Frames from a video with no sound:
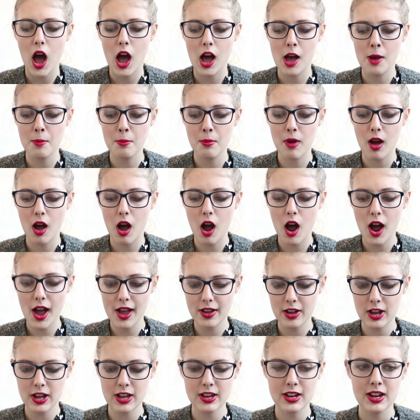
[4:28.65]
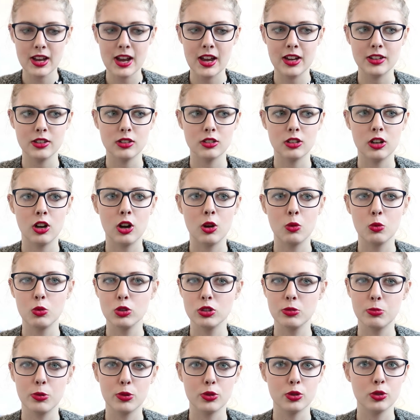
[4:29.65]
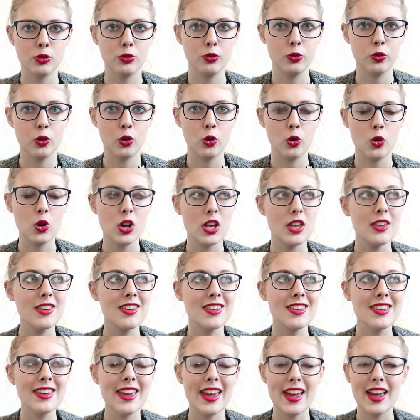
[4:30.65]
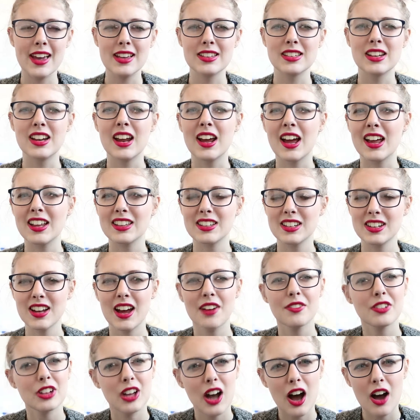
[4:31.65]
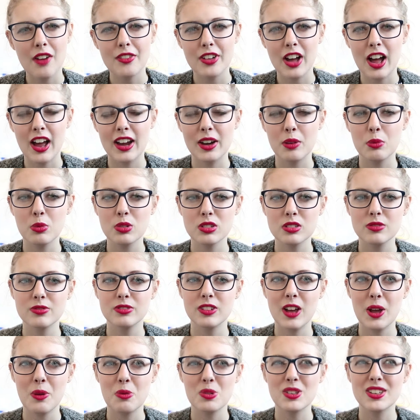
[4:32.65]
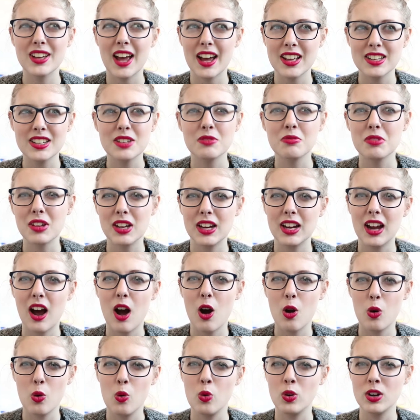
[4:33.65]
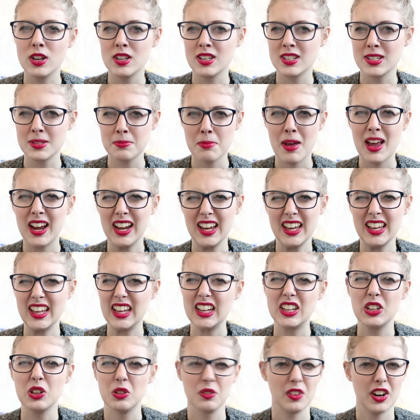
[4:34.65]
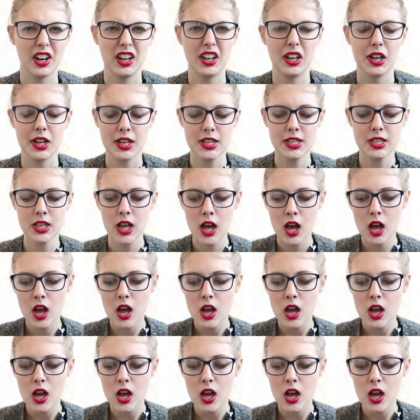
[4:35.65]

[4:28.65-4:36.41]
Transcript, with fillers: um, I had had a hot water bottle for years and it didn't have a cover and it wasn't, it was getting really old and smelly and not very nice.